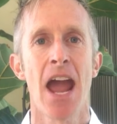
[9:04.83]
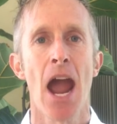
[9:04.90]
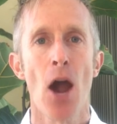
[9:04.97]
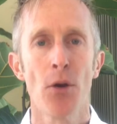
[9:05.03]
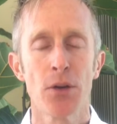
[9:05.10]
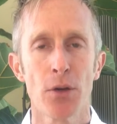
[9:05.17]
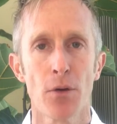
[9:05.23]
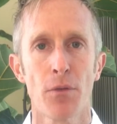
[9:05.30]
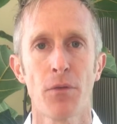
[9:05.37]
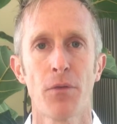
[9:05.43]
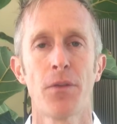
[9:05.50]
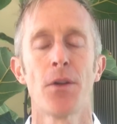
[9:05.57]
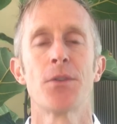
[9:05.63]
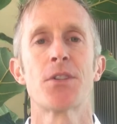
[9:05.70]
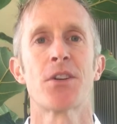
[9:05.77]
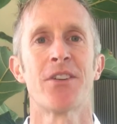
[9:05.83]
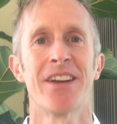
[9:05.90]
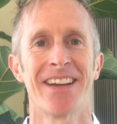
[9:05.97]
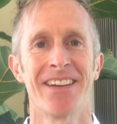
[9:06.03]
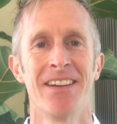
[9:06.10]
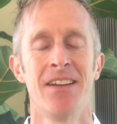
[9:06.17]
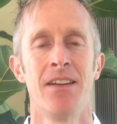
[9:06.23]
how you're
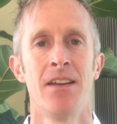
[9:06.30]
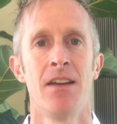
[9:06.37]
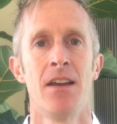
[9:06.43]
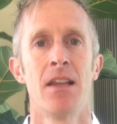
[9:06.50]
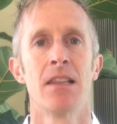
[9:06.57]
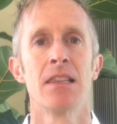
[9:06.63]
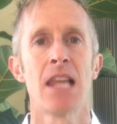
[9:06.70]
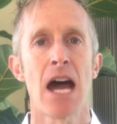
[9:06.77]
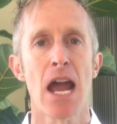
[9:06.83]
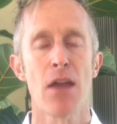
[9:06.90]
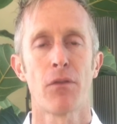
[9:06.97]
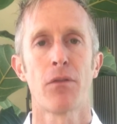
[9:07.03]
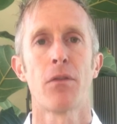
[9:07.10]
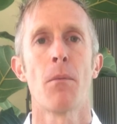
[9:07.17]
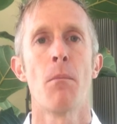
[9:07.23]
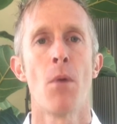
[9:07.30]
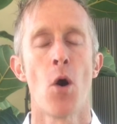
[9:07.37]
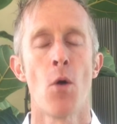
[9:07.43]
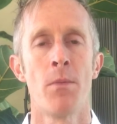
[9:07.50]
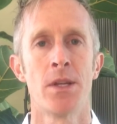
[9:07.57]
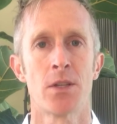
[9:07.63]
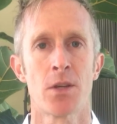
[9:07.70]
filtering life
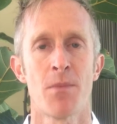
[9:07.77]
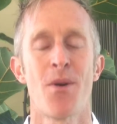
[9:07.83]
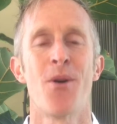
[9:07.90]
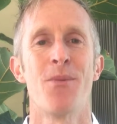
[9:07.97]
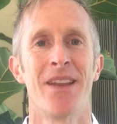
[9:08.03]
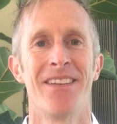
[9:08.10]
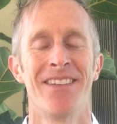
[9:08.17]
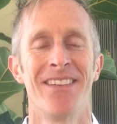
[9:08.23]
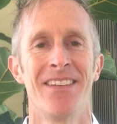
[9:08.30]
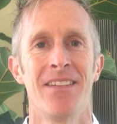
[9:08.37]
moment to moment.